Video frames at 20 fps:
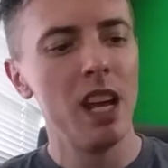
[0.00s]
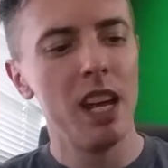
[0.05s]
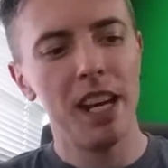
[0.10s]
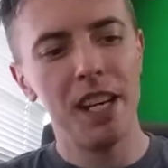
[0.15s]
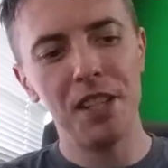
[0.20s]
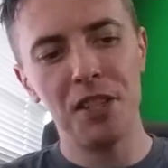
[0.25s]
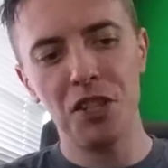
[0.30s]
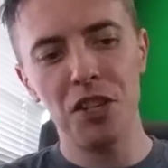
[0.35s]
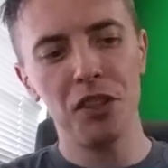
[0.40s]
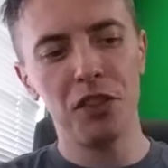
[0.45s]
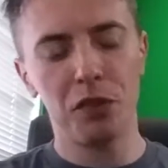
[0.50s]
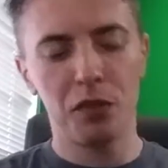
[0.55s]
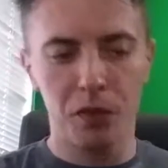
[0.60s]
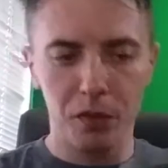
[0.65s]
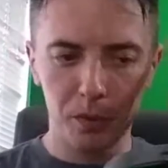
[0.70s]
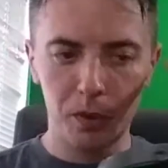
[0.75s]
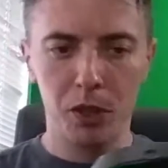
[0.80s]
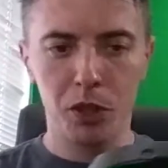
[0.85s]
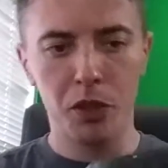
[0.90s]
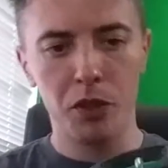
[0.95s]
It
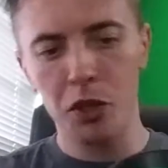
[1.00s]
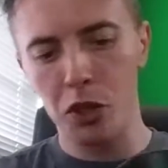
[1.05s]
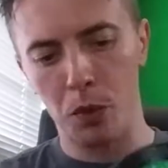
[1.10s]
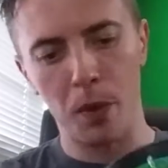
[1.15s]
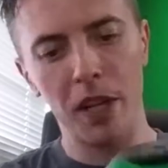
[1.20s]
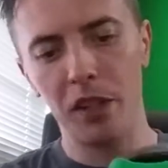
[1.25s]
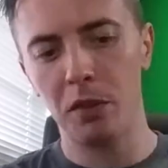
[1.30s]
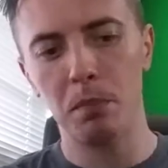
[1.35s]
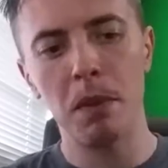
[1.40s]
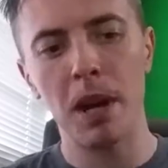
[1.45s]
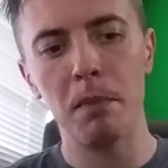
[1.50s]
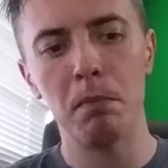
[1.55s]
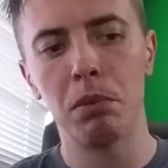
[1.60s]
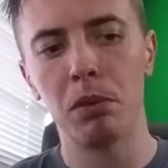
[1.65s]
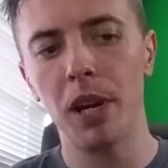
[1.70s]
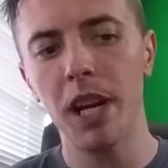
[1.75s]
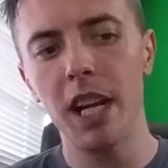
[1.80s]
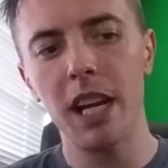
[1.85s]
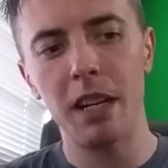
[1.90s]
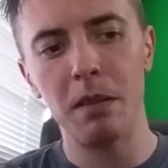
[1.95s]
just tricks my
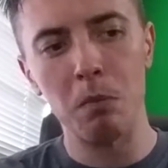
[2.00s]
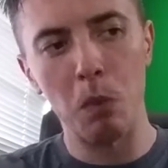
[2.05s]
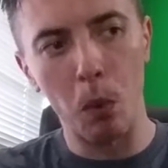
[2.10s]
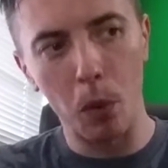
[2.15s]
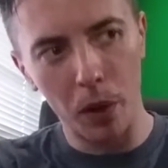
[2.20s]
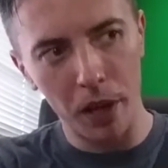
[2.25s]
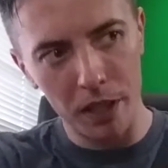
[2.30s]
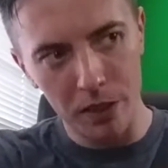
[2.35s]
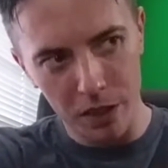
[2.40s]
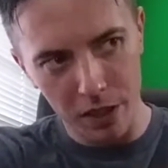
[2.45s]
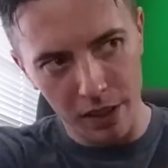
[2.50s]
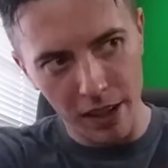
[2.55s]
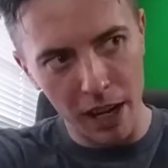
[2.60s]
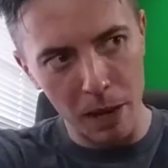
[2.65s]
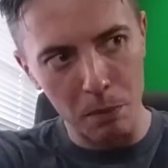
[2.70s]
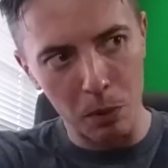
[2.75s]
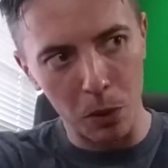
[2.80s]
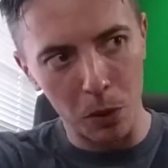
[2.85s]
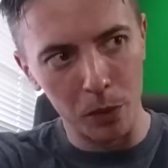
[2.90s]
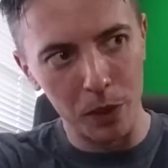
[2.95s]
brain more into that
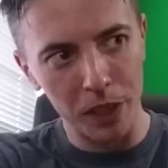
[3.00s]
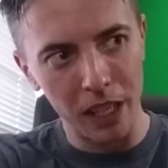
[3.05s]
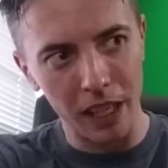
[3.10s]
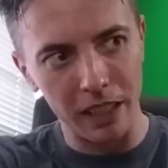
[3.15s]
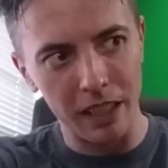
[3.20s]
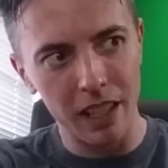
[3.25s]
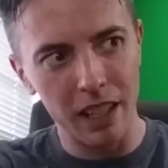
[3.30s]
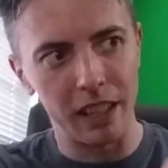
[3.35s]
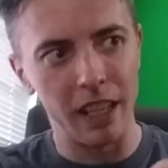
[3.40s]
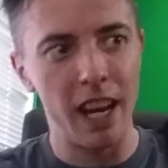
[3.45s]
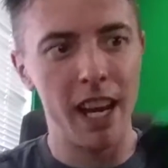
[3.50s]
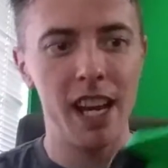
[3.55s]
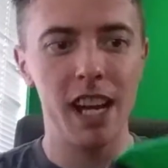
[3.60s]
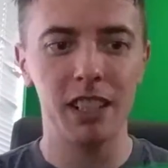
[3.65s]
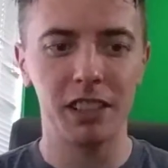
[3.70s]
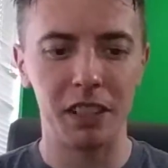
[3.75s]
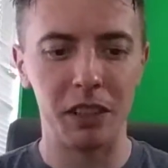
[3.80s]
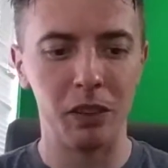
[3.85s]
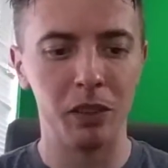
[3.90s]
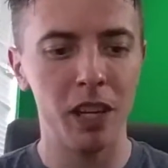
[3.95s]
I'm holding a gun. I
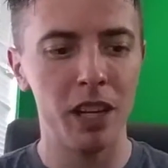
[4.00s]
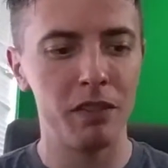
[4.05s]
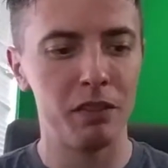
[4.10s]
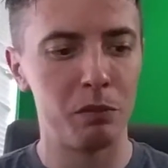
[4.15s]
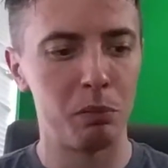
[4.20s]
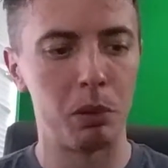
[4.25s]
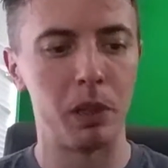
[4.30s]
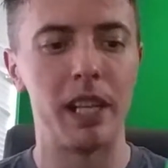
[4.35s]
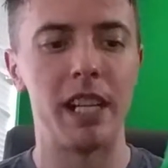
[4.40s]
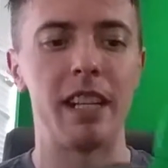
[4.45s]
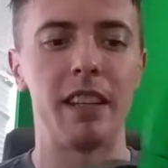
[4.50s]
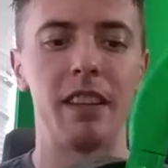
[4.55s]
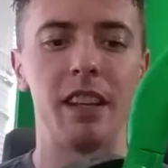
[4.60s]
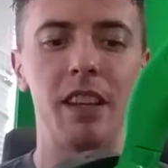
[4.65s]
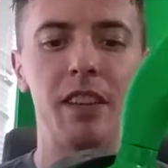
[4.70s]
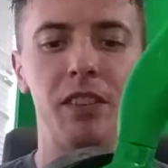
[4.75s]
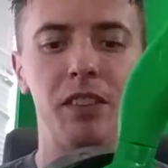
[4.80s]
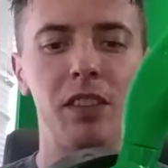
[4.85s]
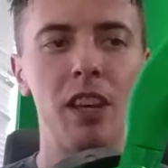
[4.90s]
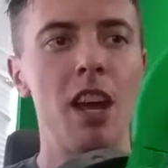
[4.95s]
actually love playing
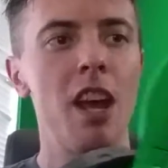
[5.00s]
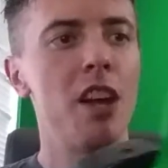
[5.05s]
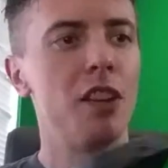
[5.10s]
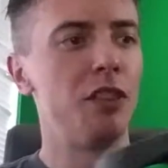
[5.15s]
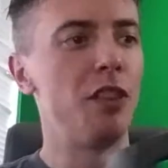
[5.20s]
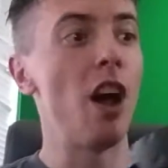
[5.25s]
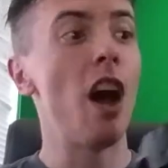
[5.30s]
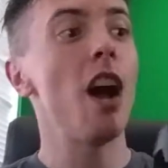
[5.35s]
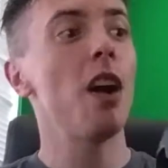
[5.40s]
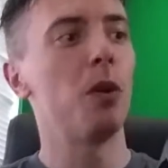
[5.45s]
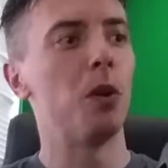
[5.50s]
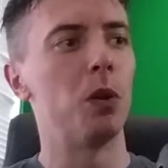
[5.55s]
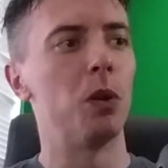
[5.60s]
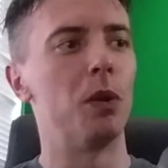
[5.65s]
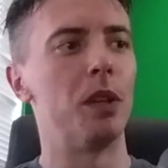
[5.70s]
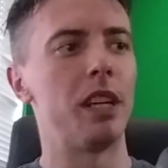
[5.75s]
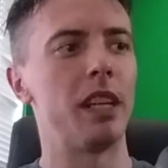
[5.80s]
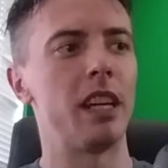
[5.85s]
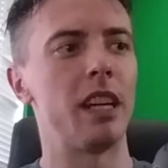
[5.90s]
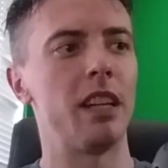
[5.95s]
this, not
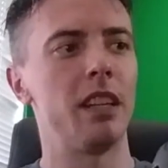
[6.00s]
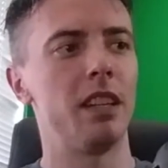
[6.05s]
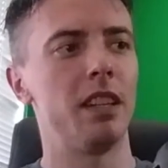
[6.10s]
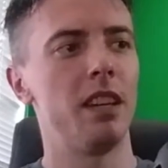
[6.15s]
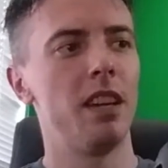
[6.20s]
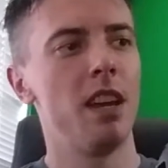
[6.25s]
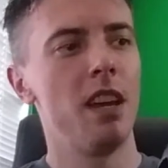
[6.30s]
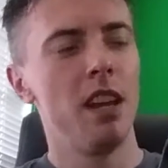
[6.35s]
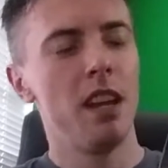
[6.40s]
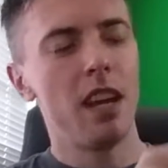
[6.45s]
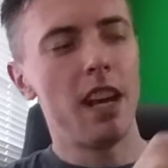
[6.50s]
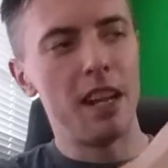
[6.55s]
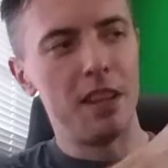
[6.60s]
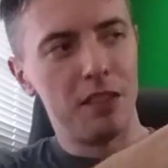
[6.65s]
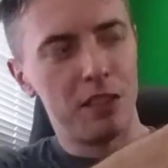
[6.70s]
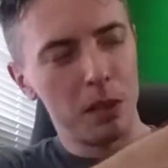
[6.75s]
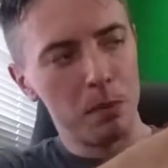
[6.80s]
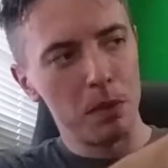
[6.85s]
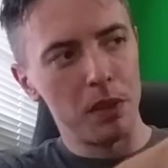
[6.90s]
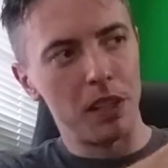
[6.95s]
holding it, in
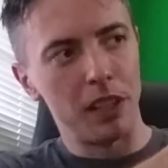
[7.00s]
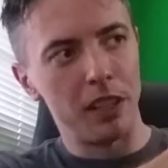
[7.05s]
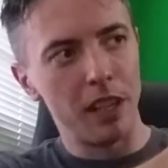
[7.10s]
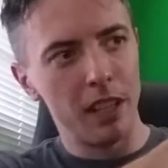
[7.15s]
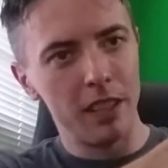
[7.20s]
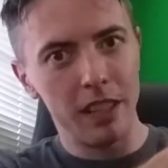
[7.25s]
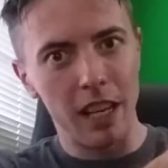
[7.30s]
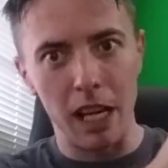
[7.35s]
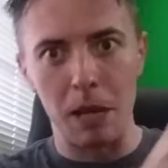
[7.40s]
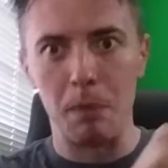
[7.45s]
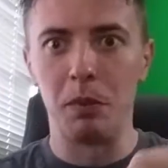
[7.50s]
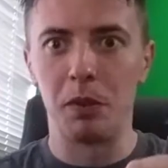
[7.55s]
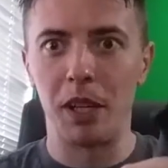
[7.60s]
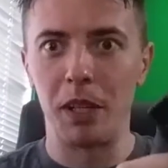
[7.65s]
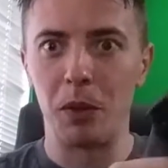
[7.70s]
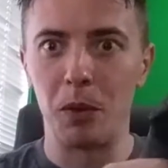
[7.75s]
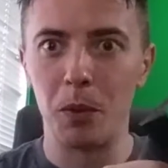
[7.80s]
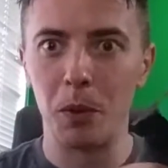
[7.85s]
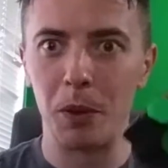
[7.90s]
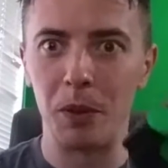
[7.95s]
some of the gun games
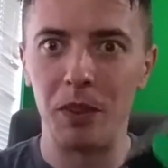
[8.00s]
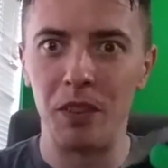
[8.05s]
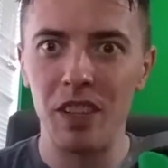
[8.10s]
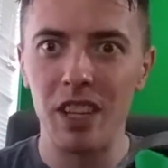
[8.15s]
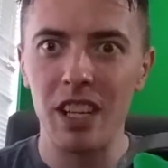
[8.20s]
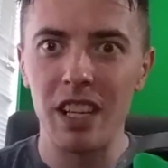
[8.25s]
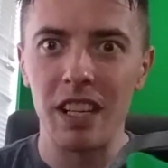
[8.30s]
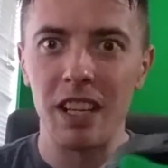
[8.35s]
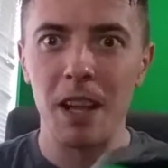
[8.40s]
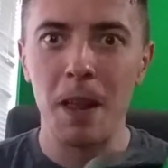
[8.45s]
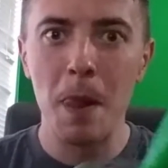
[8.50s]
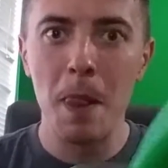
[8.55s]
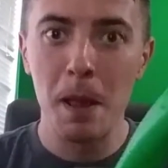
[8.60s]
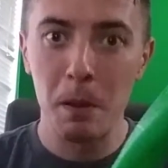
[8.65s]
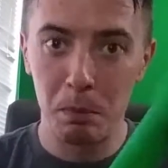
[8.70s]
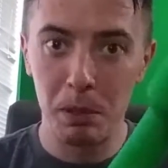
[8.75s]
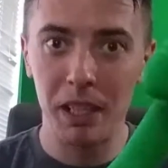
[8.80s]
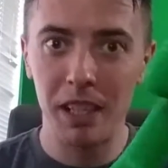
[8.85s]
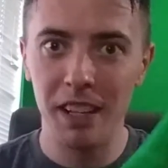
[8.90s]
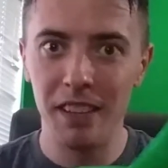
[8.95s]
like Horde Z,
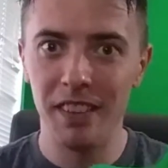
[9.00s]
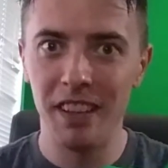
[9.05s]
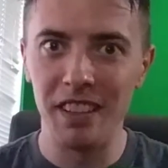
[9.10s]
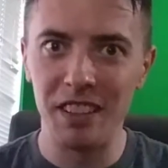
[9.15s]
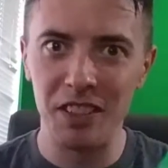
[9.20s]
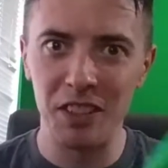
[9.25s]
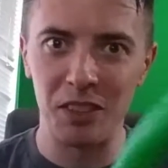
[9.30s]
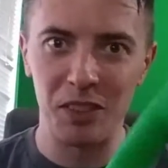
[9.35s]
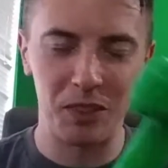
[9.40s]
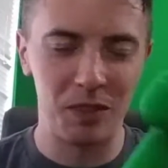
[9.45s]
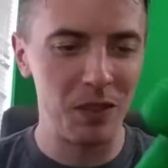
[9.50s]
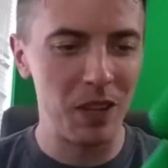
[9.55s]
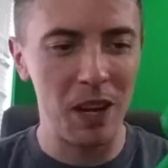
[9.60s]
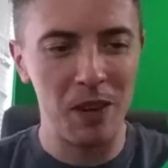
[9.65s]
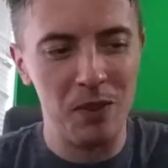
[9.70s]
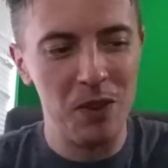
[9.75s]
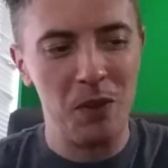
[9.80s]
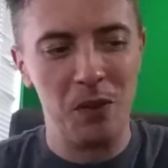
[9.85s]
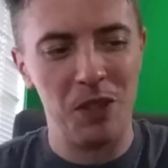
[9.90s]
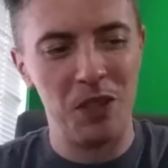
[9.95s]
because it just, I
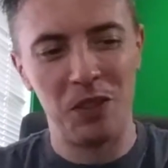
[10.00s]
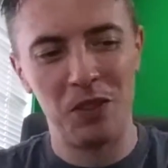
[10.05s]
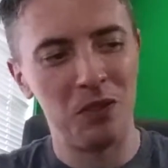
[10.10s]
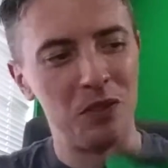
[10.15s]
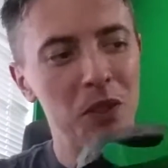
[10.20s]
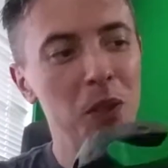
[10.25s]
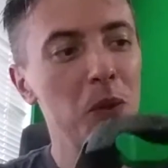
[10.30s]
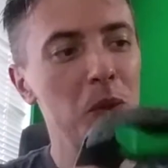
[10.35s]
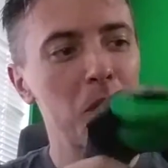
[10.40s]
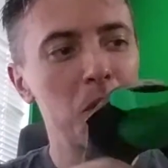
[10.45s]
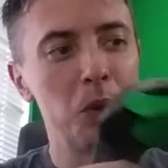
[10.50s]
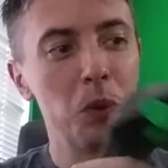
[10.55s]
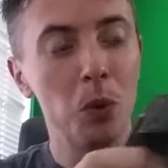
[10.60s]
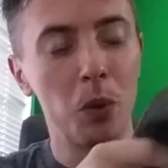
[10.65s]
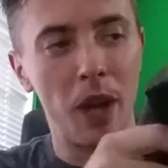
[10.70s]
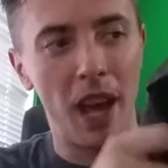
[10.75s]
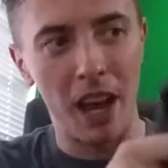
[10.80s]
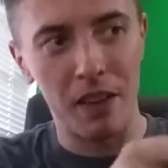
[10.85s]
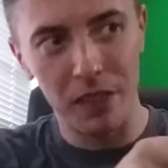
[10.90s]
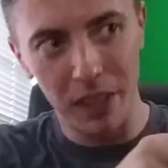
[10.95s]
don't know, it just feels cool
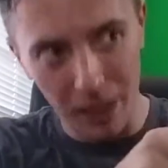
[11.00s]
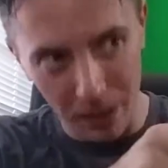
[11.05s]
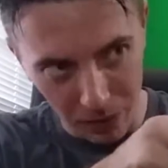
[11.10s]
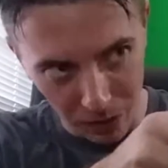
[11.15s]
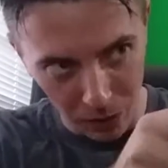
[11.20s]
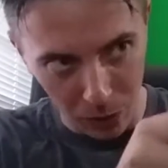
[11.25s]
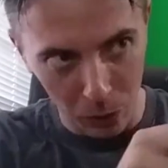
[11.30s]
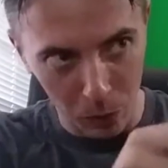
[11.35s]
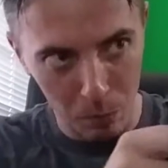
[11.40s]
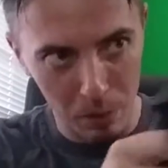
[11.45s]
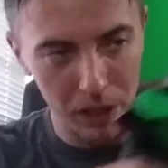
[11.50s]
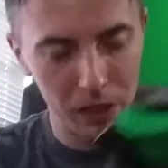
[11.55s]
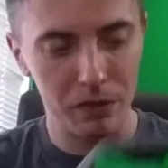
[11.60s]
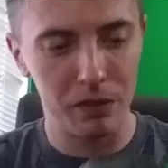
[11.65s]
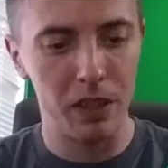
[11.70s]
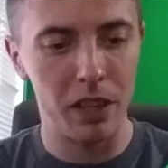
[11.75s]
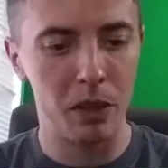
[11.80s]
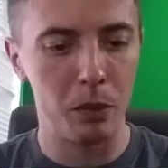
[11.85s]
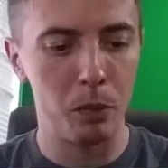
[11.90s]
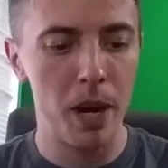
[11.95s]
having a little bit
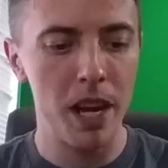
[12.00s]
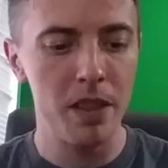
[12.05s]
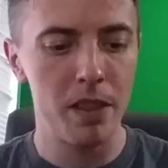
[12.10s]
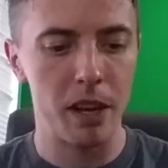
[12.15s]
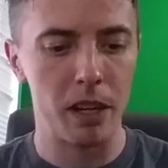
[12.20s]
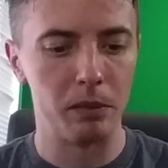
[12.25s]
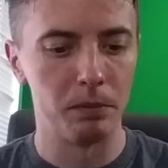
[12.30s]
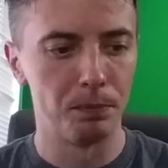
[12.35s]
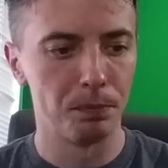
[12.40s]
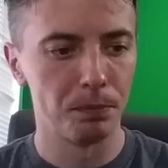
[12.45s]
of weight there.